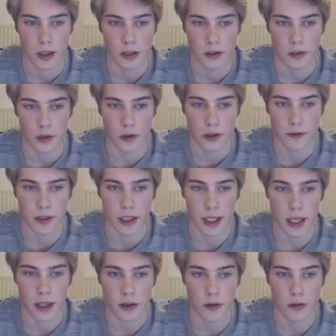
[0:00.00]
So if the
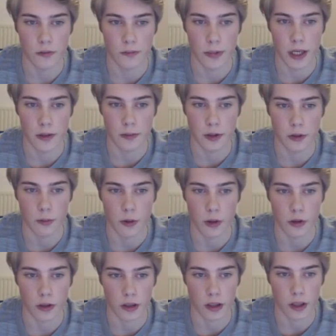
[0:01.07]
king could be able to
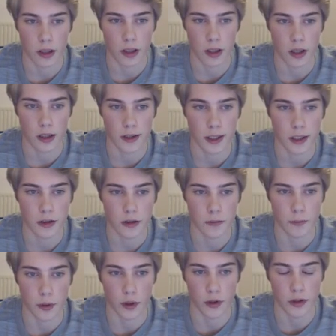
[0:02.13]
walk uh, near the
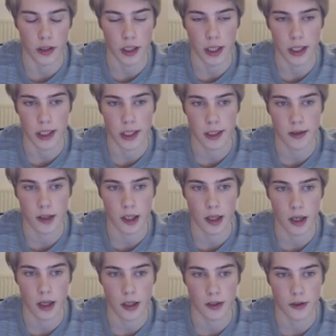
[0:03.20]
pawn and then
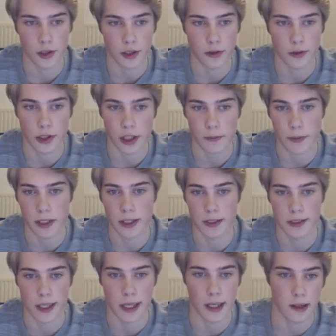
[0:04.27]
uh, try to checkmate this
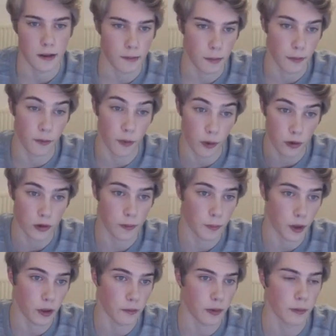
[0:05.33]
king before the
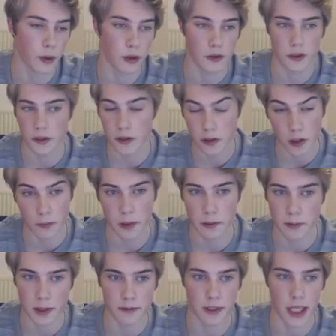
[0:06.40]
pawn promotes.
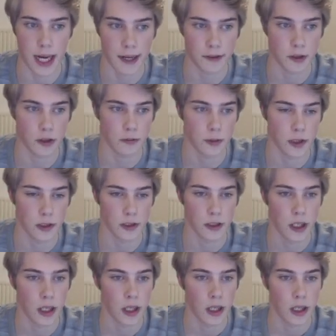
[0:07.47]
Sometimes even after, but
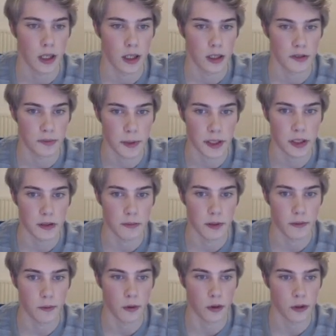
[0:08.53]
especially
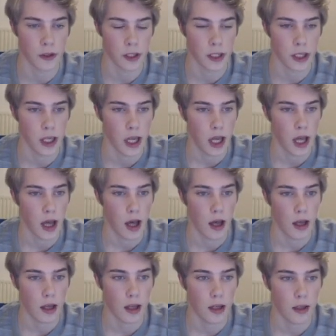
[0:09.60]
before.
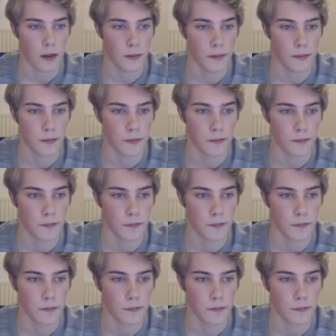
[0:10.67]
Um,